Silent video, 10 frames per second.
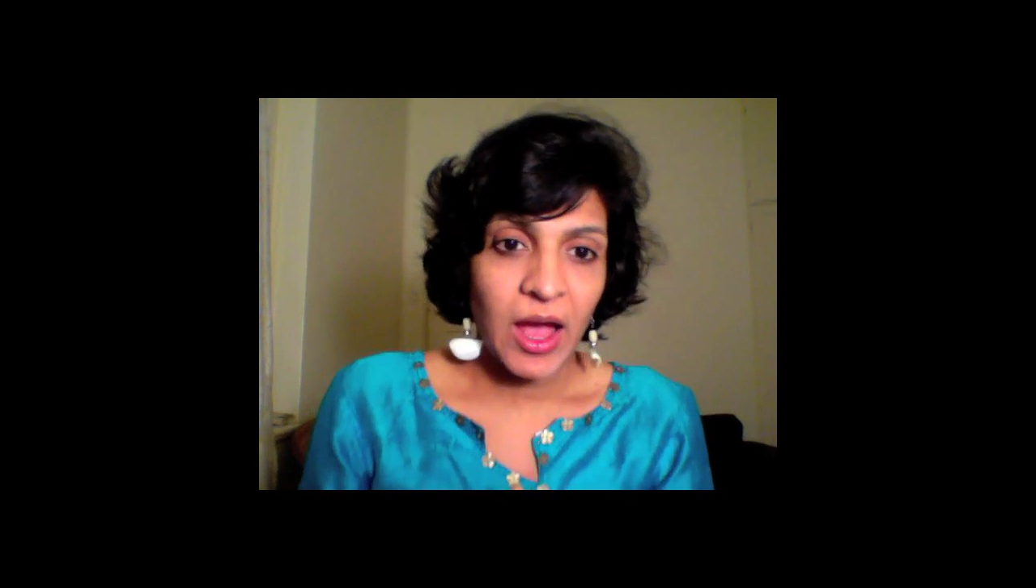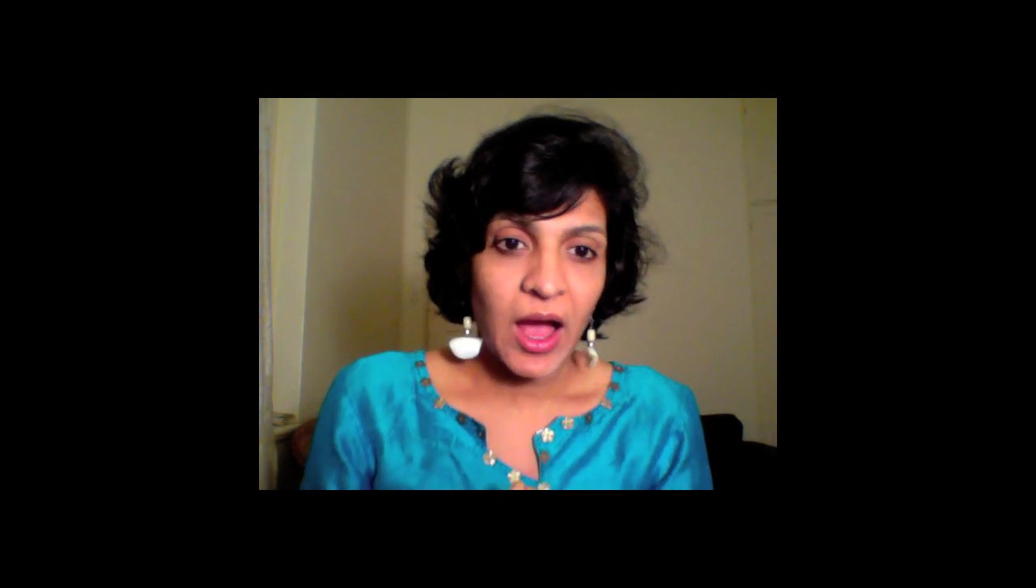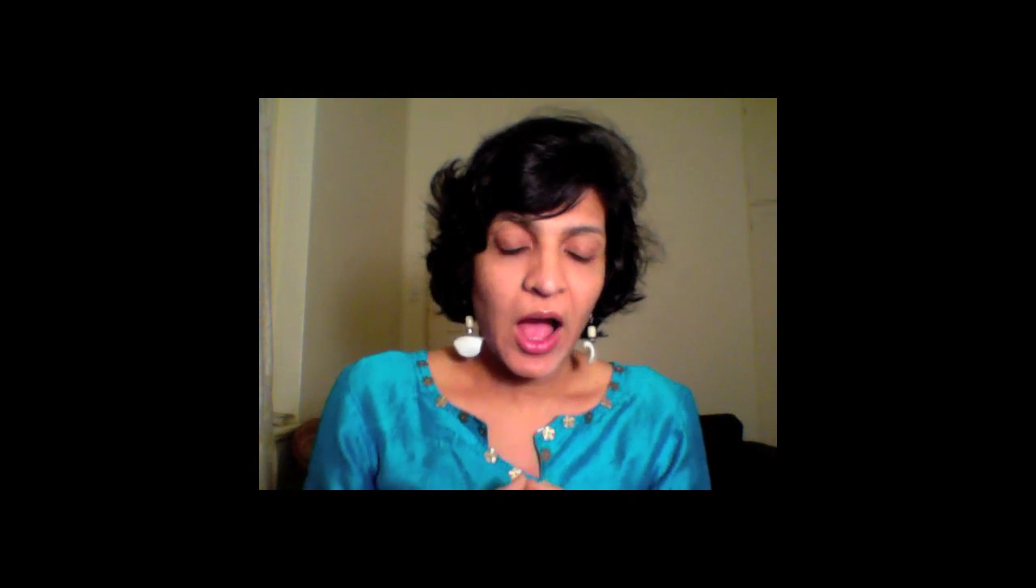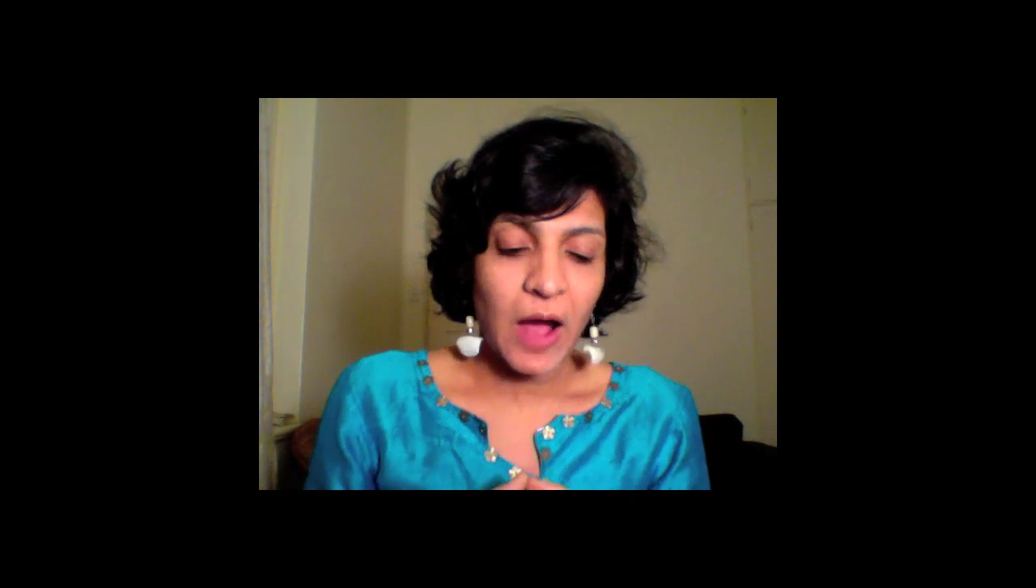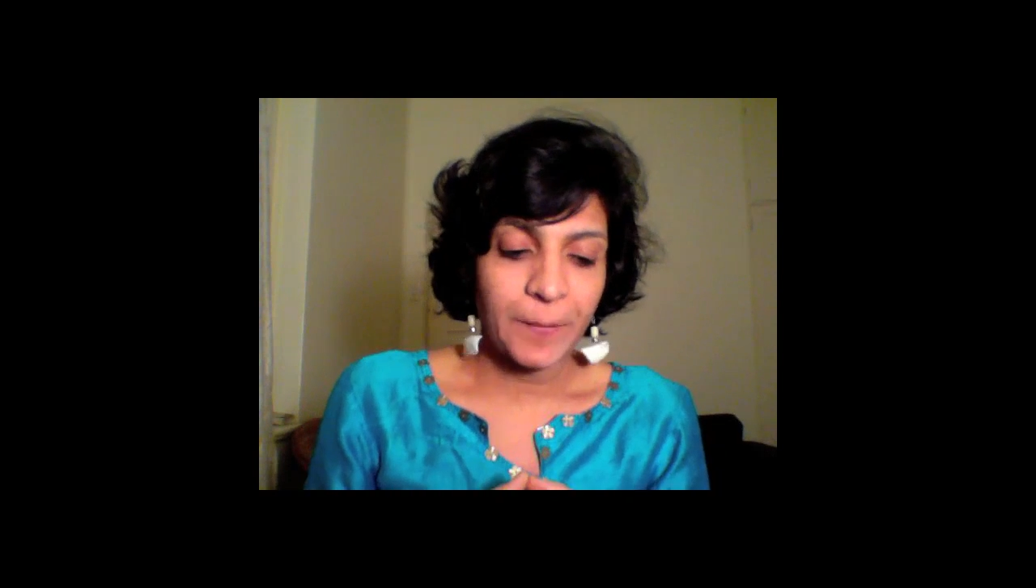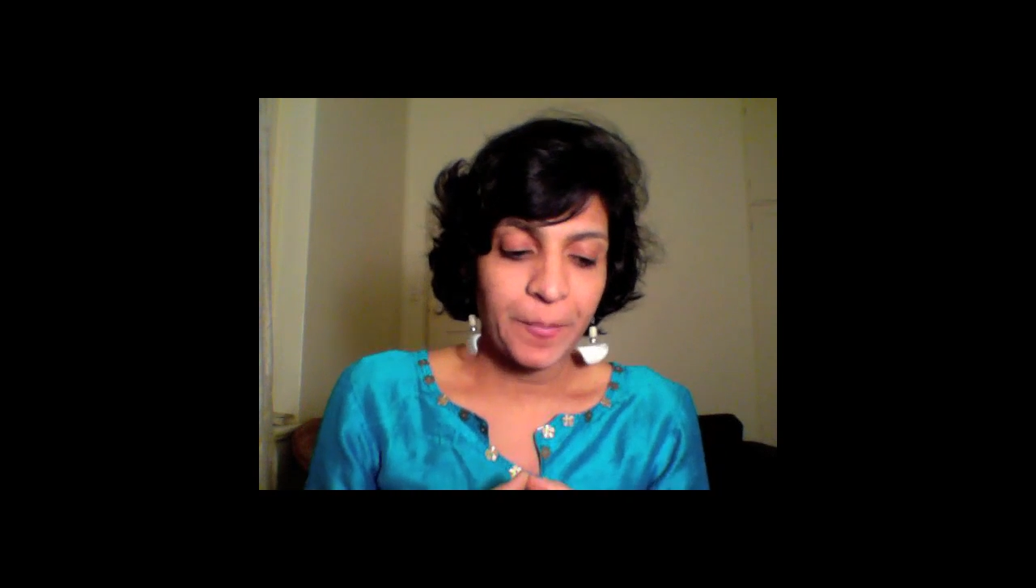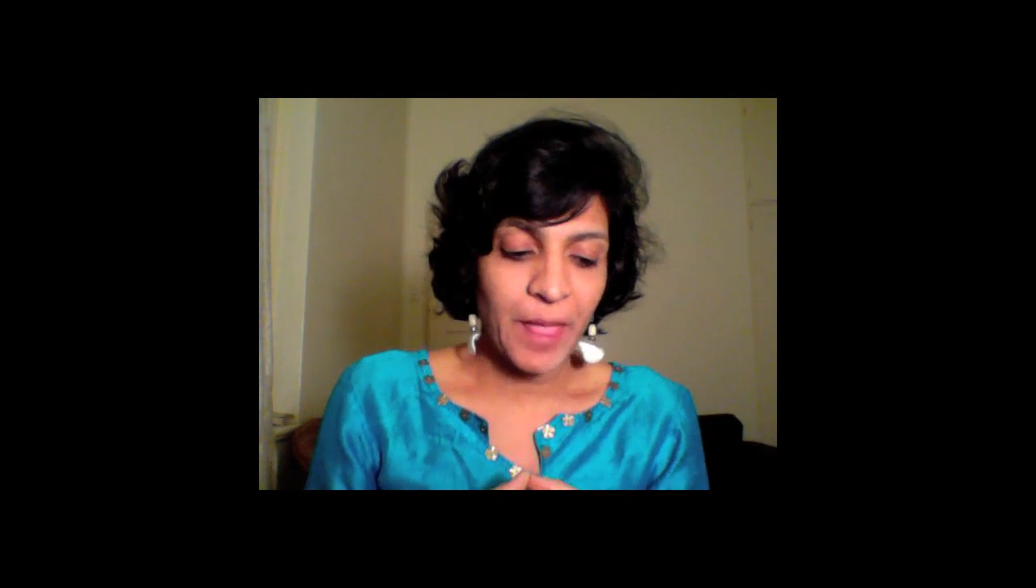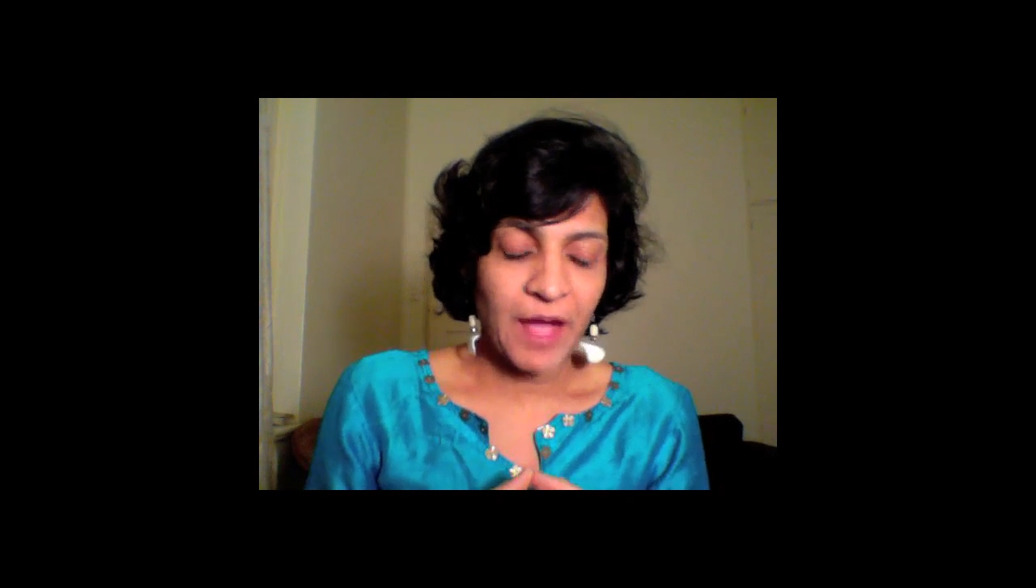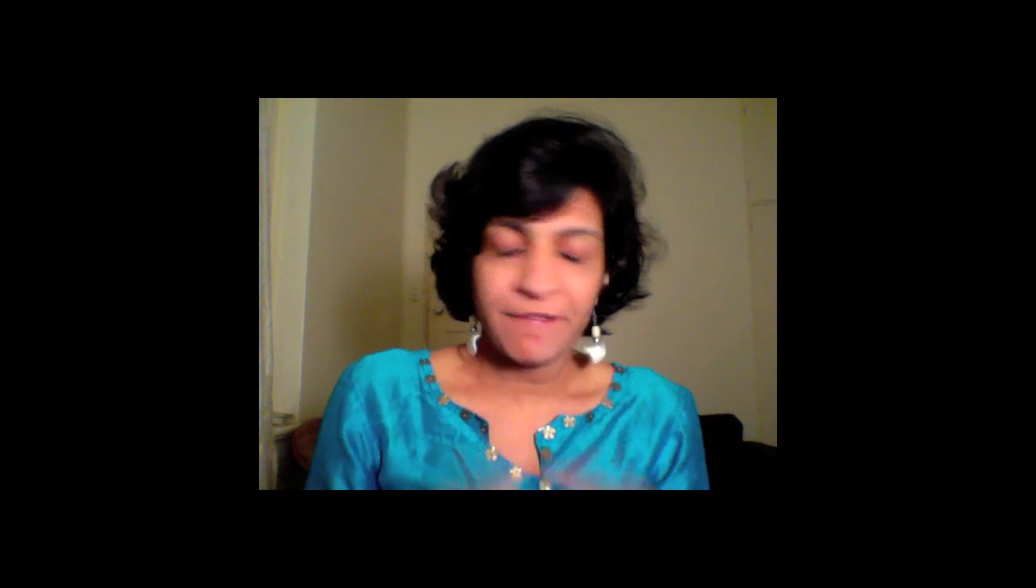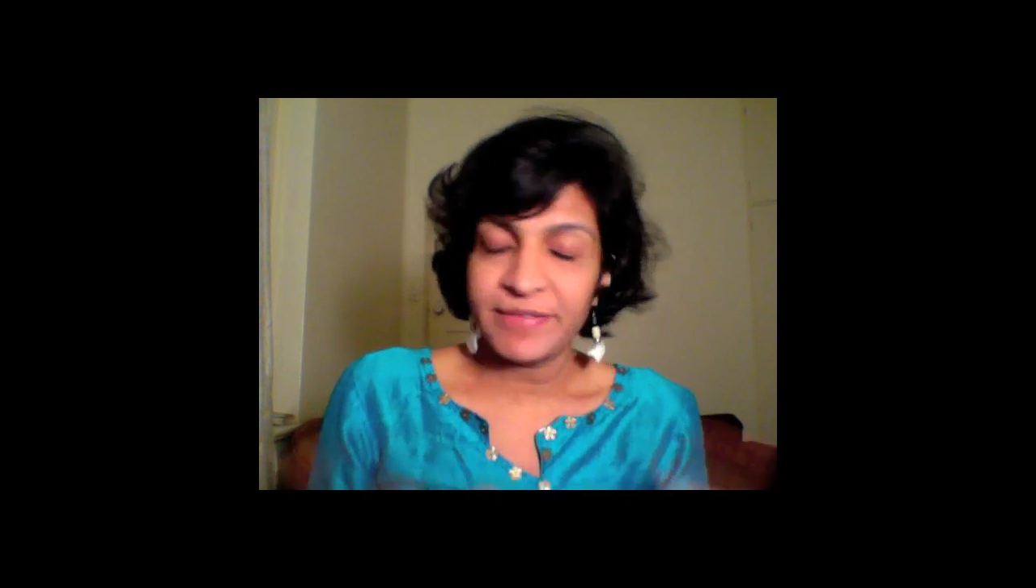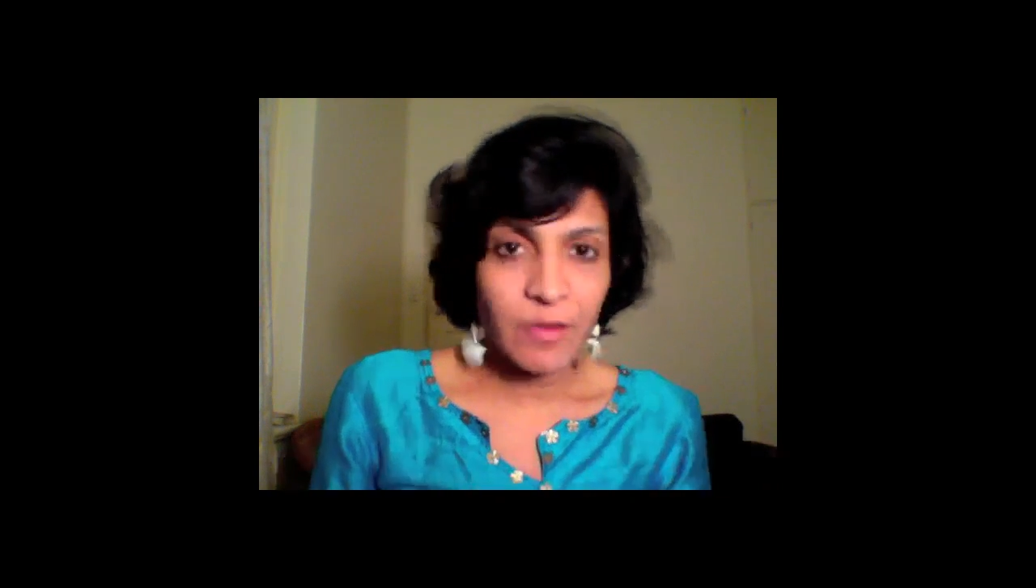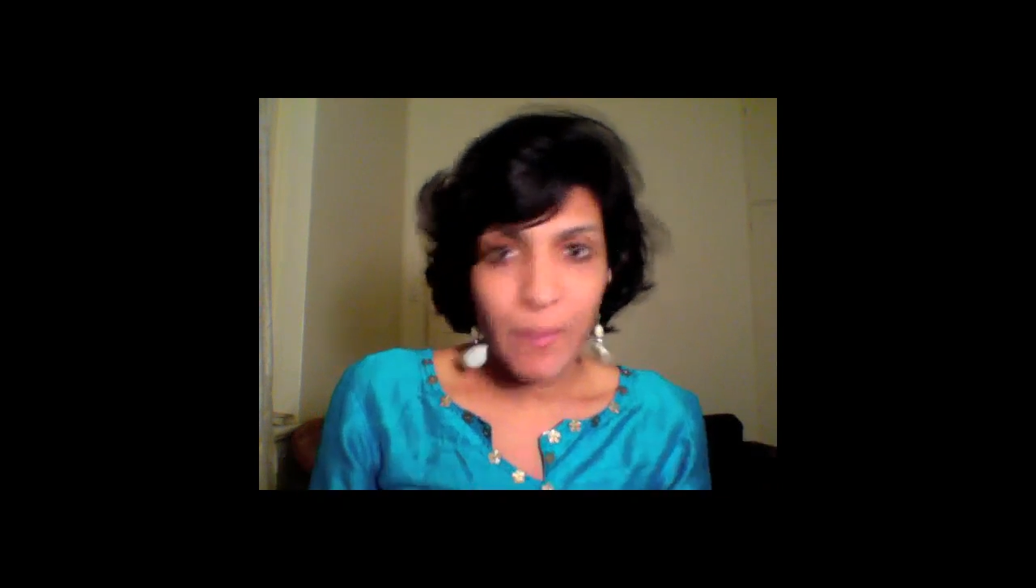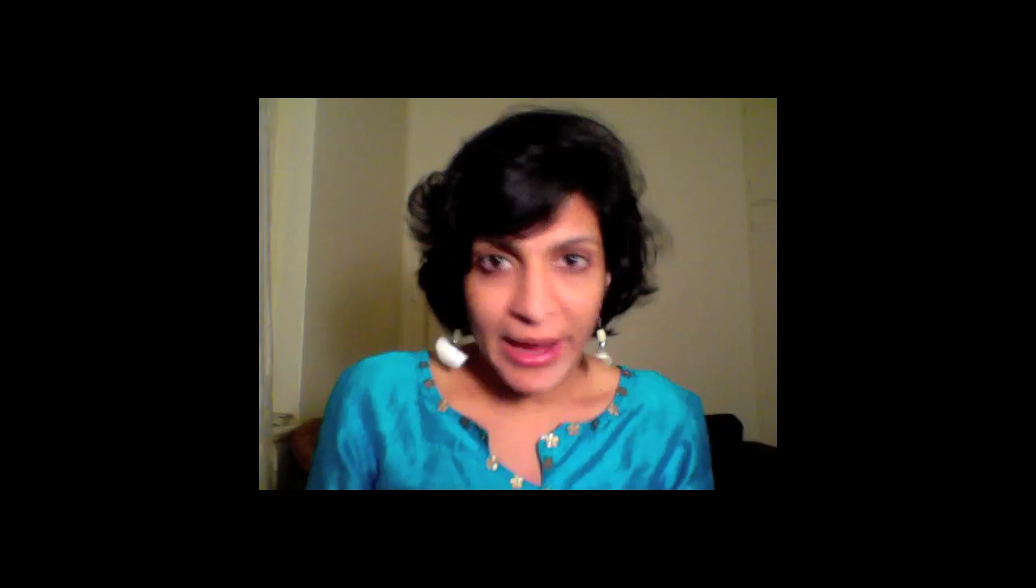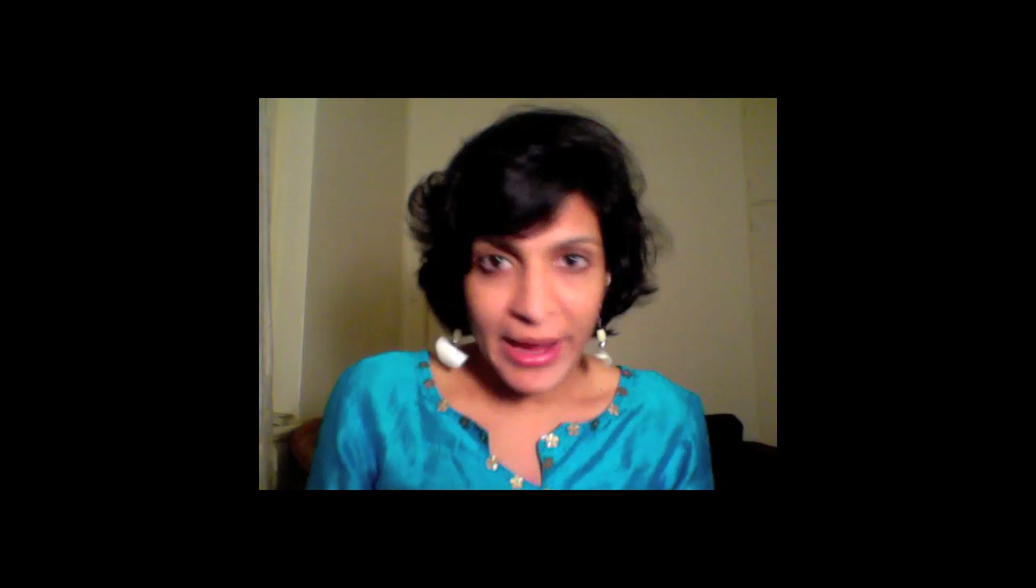I've never made